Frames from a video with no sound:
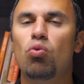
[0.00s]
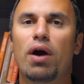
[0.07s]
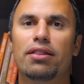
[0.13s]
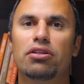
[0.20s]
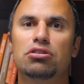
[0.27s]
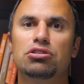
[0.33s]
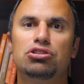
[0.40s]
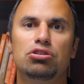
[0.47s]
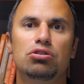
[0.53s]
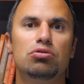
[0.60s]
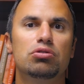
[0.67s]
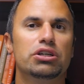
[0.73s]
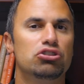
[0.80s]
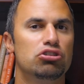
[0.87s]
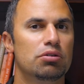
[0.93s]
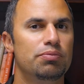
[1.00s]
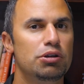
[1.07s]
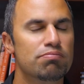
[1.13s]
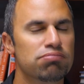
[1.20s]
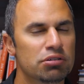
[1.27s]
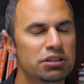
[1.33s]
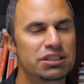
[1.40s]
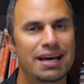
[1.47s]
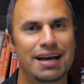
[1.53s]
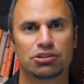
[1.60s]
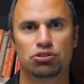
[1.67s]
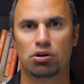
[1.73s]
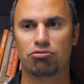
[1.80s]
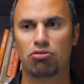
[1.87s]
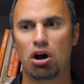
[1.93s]
whether to contribute pre tax
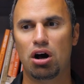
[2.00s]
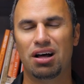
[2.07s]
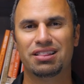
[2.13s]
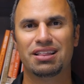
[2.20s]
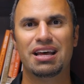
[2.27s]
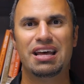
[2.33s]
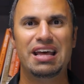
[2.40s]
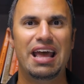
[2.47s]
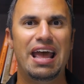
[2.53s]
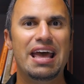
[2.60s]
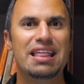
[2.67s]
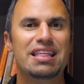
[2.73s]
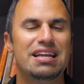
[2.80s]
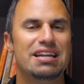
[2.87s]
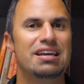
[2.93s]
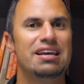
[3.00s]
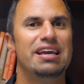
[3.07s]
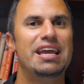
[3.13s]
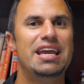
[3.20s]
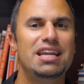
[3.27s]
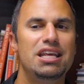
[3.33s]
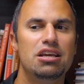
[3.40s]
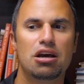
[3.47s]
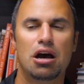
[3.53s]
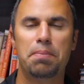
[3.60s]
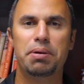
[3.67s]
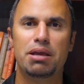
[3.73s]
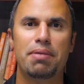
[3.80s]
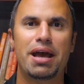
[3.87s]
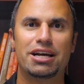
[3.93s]
or Roth, and then any
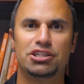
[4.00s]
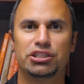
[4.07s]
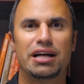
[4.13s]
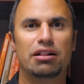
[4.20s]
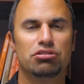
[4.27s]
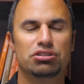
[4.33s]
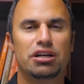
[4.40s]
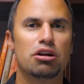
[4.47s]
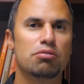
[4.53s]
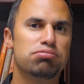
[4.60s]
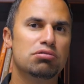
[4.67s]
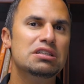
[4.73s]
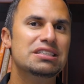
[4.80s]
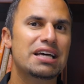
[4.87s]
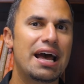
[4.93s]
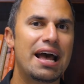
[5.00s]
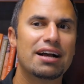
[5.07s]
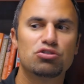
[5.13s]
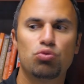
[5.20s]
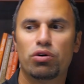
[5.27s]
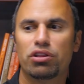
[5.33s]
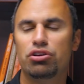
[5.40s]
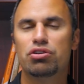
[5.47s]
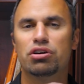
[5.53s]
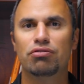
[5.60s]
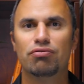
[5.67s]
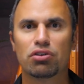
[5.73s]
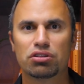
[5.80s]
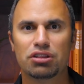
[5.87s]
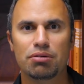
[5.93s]
company match dollars that are pre tax, whether you
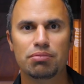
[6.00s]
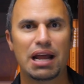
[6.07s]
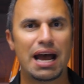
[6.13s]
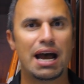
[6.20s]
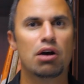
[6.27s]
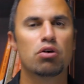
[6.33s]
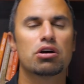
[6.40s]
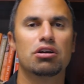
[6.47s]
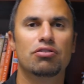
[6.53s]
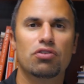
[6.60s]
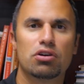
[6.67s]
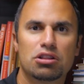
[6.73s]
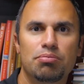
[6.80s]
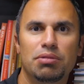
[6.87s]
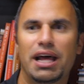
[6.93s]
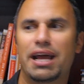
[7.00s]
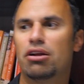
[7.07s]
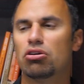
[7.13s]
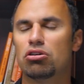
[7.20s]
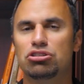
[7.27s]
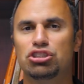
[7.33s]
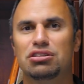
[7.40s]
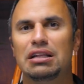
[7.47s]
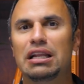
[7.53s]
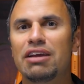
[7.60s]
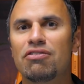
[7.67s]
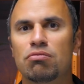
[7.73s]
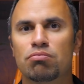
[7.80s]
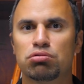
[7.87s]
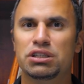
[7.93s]
convert them now or convert them later or just
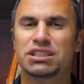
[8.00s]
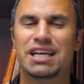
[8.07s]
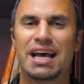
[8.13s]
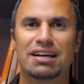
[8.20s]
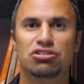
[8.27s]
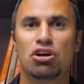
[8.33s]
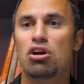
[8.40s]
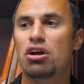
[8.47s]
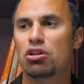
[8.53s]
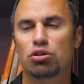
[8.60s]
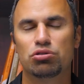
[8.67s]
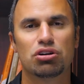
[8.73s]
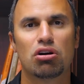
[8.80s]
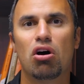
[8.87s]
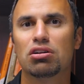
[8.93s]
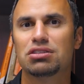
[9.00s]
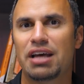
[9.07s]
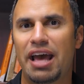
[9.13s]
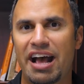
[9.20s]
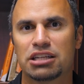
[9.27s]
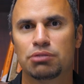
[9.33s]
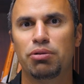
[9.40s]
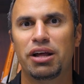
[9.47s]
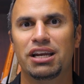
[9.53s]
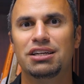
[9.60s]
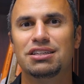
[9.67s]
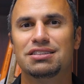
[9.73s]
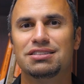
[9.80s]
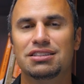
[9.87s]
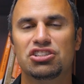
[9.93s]
leave them pre tax, those are all tax planning
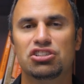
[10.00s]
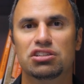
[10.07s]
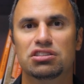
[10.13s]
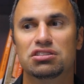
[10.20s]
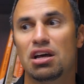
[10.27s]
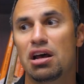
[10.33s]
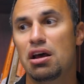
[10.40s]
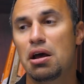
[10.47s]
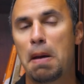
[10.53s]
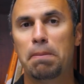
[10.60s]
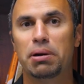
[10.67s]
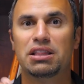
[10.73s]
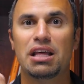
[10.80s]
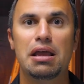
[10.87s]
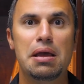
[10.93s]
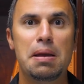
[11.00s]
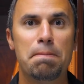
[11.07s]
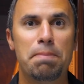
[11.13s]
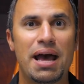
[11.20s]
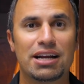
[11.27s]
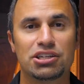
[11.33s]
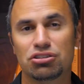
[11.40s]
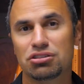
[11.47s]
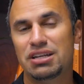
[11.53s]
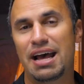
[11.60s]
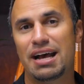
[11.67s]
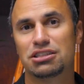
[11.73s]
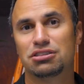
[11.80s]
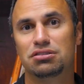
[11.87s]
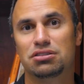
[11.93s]
decisions, but they impact your
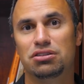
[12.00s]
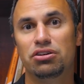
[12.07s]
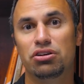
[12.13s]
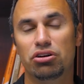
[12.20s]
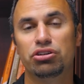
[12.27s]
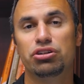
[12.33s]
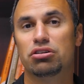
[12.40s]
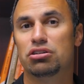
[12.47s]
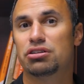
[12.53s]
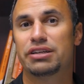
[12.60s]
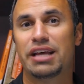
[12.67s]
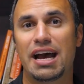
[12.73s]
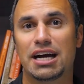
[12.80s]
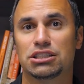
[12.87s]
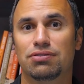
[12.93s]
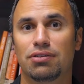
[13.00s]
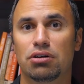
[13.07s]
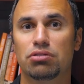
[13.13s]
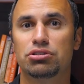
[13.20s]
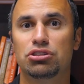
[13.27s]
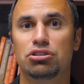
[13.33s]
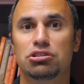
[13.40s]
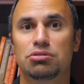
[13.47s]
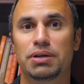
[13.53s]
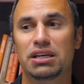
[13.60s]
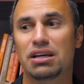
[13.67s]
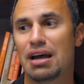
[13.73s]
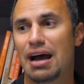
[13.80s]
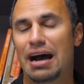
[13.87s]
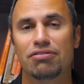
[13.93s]
tax or your cash flow, excuse
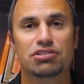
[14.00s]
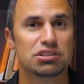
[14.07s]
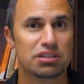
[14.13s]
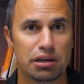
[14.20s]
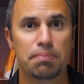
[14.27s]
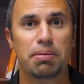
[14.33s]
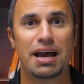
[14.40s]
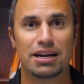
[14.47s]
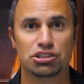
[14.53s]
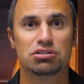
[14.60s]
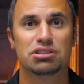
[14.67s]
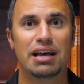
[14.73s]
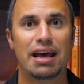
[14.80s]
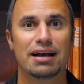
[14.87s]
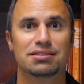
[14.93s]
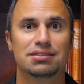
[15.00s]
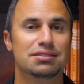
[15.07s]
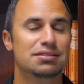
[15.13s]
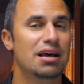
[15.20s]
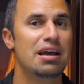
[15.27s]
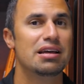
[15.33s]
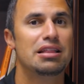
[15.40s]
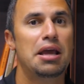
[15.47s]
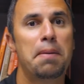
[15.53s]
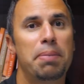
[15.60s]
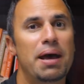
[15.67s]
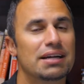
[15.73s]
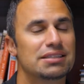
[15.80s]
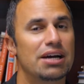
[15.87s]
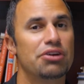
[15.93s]
me, obviously impact your taxes, they
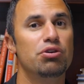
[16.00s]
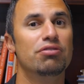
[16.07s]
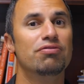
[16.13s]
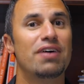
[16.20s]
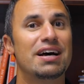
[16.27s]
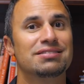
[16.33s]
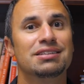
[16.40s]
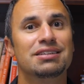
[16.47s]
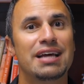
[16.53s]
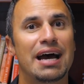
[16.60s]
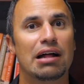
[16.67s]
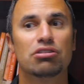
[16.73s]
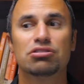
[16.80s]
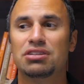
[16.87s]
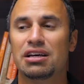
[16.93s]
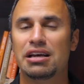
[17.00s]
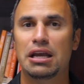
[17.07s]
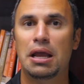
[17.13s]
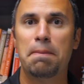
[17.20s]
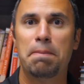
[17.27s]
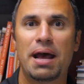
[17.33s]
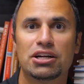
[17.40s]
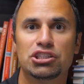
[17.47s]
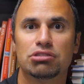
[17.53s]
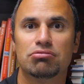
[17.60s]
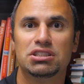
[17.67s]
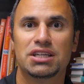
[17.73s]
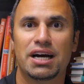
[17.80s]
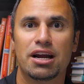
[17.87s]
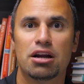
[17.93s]
impact how you invest the dollars, impacts your
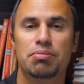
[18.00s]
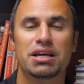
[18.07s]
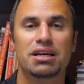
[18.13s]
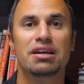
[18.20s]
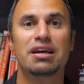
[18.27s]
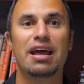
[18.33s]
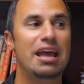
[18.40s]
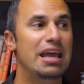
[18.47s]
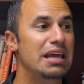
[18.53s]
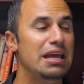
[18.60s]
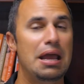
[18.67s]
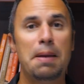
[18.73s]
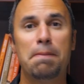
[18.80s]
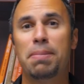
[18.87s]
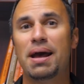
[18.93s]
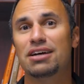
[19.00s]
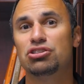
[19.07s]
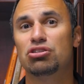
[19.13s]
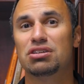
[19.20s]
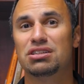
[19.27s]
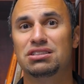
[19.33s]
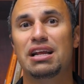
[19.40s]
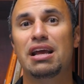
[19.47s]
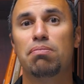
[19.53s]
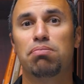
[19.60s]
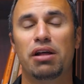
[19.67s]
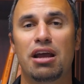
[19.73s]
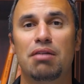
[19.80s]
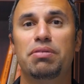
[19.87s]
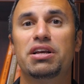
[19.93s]
retirement, it impacts your estate
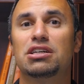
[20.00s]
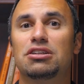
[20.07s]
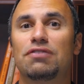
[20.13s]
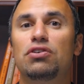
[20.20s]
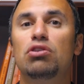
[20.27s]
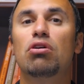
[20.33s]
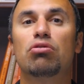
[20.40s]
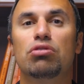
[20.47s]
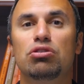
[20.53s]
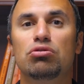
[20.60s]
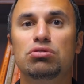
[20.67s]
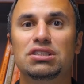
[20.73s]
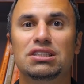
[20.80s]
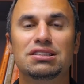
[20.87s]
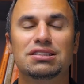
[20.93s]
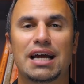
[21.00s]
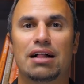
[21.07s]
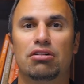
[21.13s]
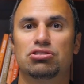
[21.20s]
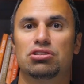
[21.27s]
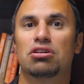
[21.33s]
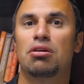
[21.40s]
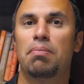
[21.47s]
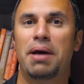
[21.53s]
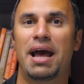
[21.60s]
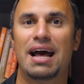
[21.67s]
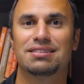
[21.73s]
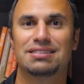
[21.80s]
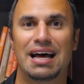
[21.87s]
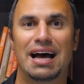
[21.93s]
plan because if you don't use these dollars, they're going to
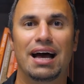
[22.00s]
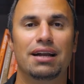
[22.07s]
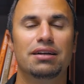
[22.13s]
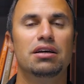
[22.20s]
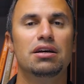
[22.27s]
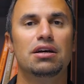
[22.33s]
pass on